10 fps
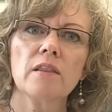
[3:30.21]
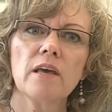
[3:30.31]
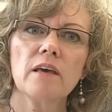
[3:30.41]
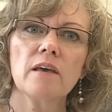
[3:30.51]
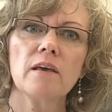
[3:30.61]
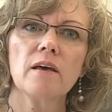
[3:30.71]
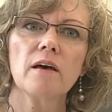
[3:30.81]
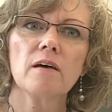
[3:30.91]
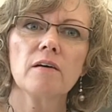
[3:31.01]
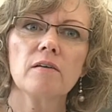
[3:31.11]

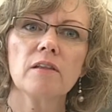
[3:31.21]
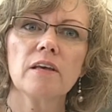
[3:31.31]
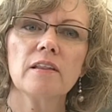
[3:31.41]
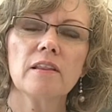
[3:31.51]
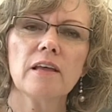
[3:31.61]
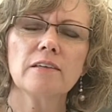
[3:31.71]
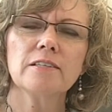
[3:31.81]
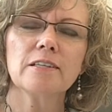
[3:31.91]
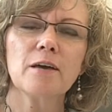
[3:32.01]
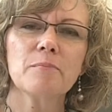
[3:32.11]
They like
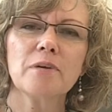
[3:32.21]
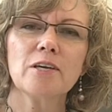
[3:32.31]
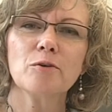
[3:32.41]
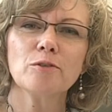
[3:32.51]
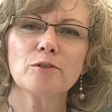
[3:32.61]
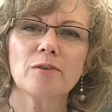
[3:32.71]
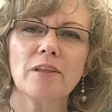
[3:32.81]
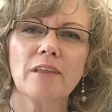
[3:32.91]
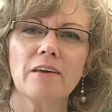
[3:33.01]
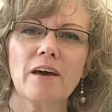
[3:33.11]
to let me know too
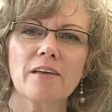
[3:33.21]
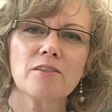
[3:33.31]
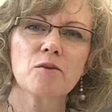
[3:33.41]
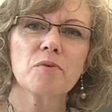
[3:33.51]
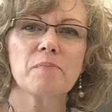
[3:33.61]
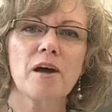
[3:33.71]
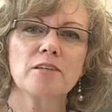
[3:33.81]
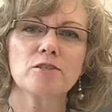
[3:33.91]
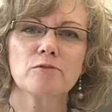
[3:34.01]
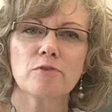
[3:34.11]
that they got their
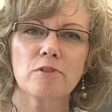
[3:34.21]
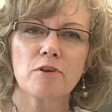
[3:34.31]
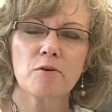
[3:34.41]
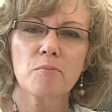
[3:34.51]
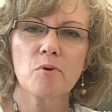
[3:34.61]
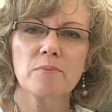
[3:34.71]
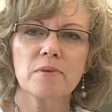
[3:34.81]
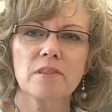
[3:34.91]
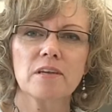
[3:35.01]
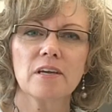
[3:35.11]
reminder for their
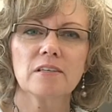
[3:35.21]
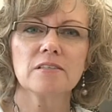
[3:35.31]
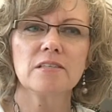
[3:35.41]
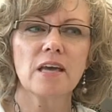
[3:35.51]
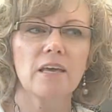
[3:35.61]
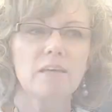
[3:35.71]
appointment the next